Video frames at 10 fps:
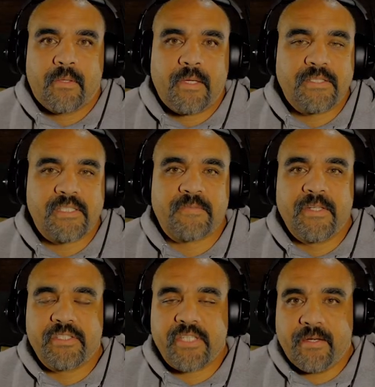Okay, just
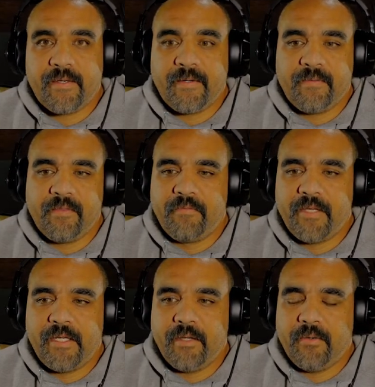finished editing the
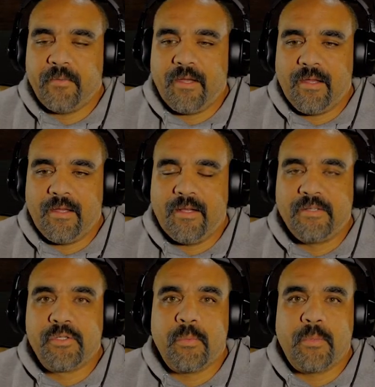video, and I
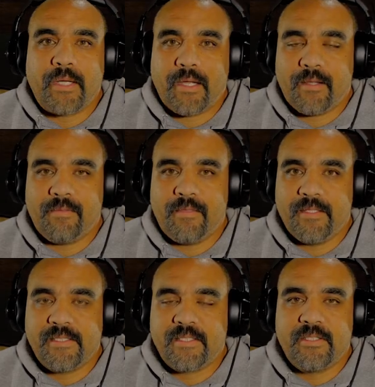do want to add
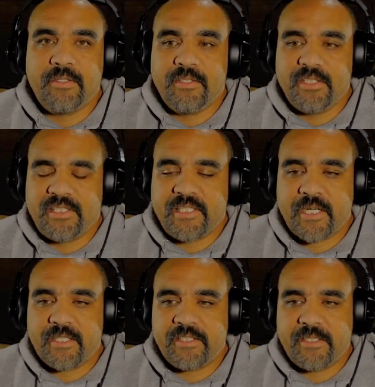this to the
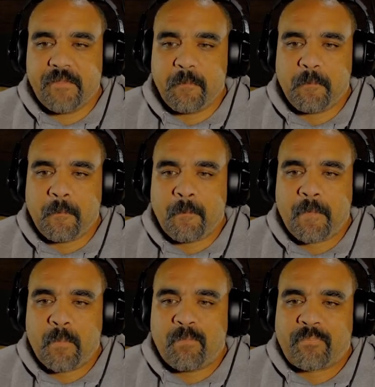suggestion.
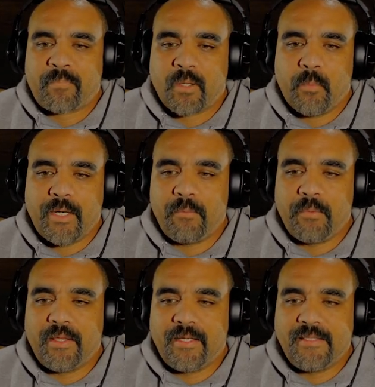What I
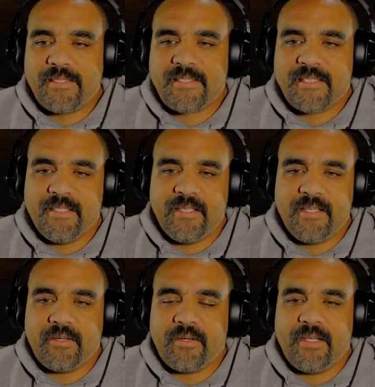would like to see
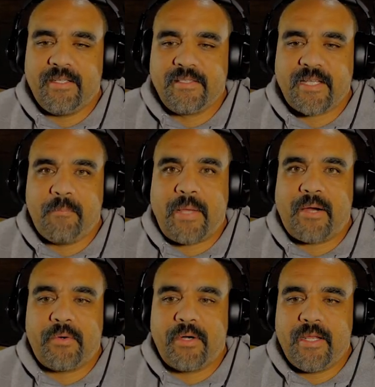here is a
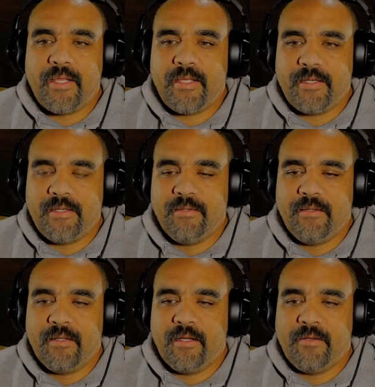power in
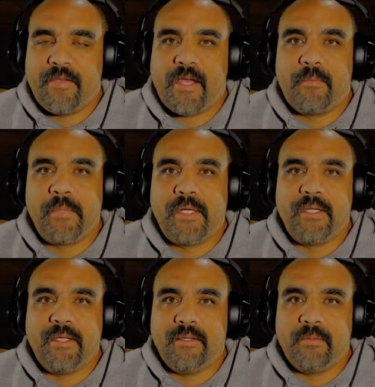of how
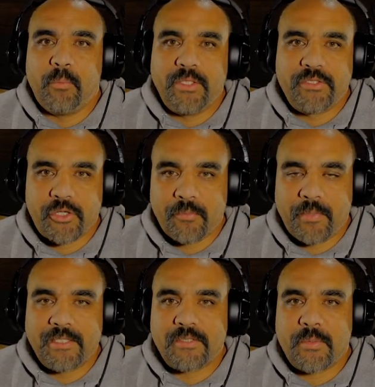many wind
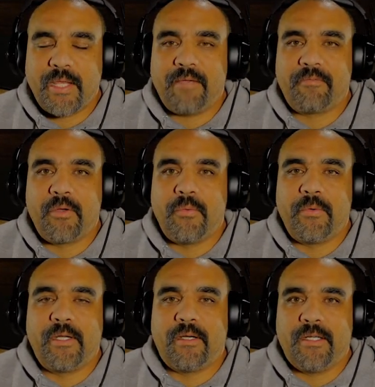turbines we have
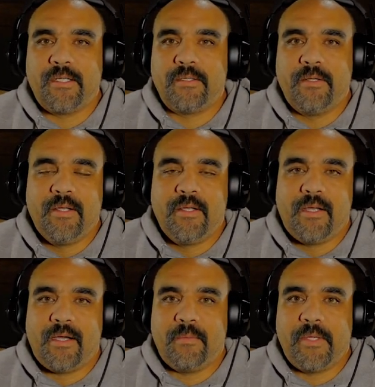going on,
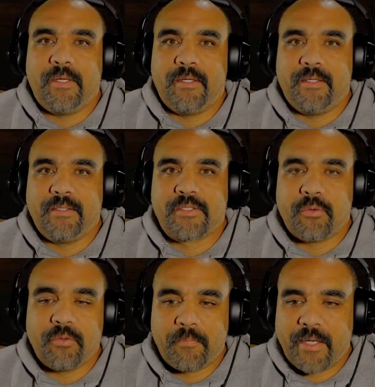how many
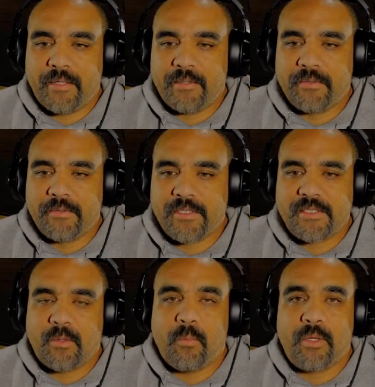solar
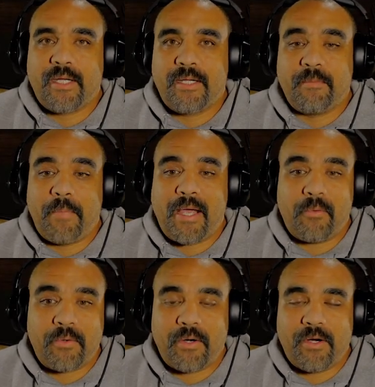panels, what kind of
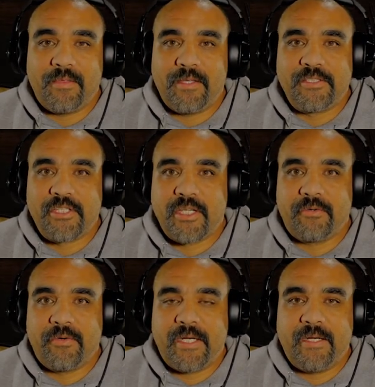power are they
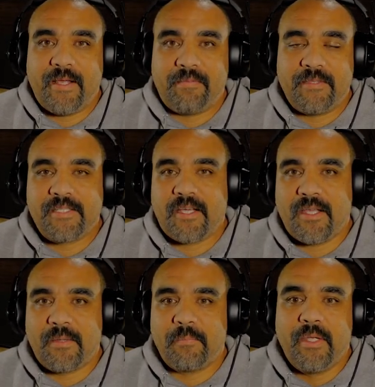generating at the
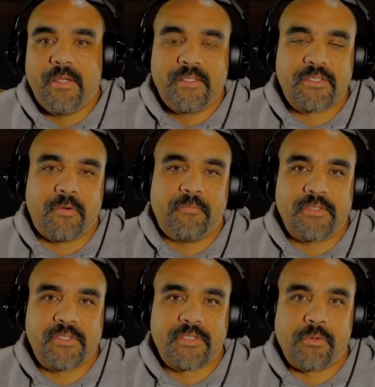time. So if a
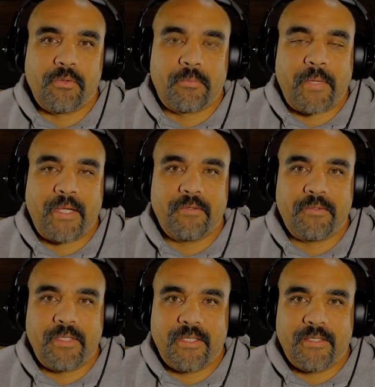solar
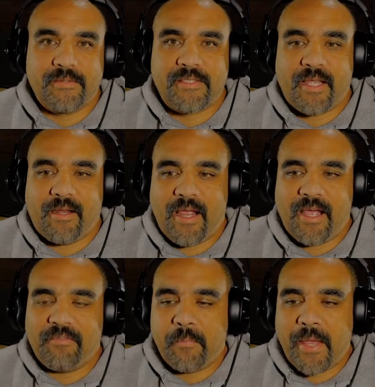panel is at
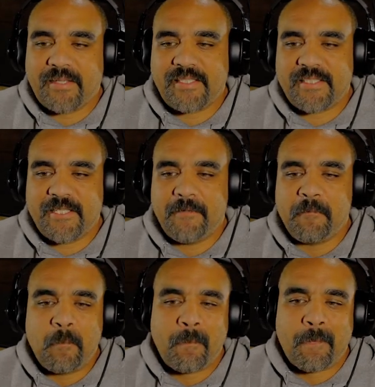half capacity,
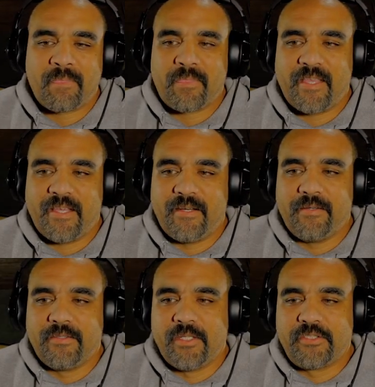
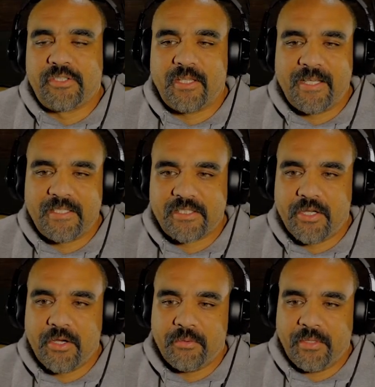then it should let us
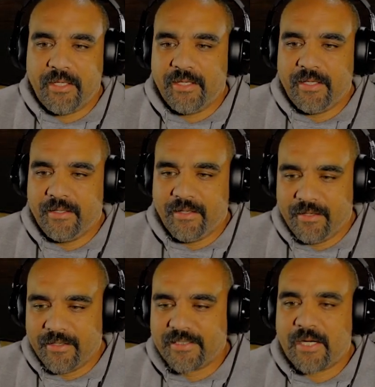know in
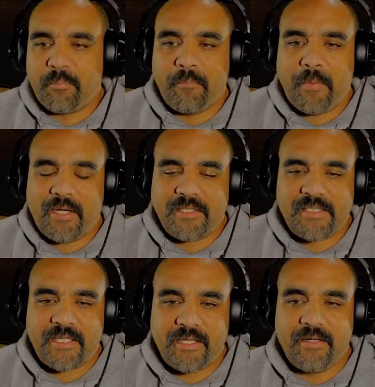a separate box
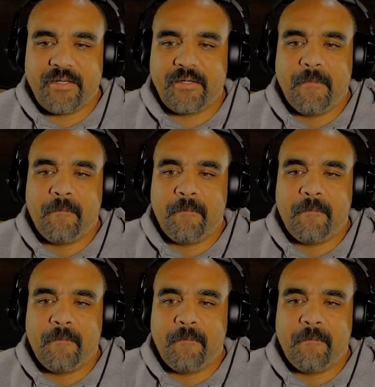here.